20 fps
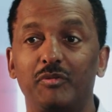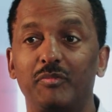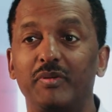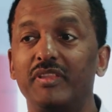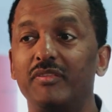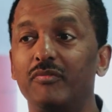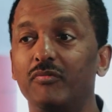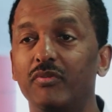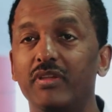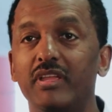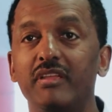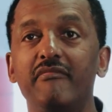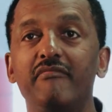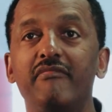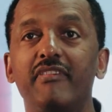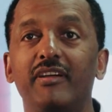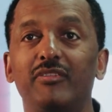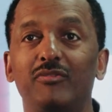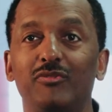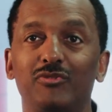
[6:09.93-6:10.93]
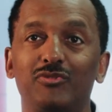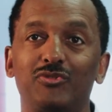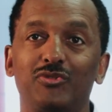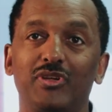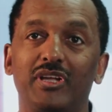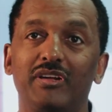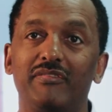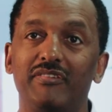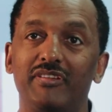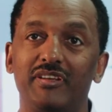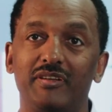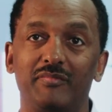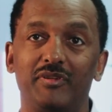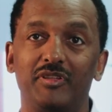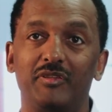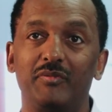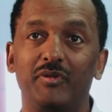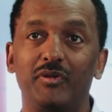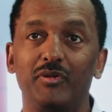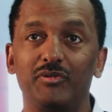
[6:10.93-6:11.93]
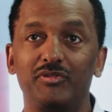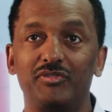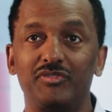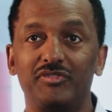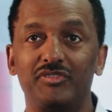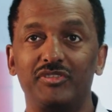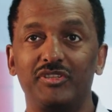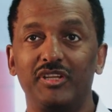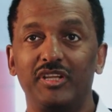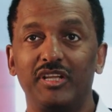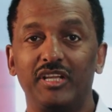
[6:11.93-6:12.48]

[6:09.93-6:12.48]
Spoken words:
but we invite also government because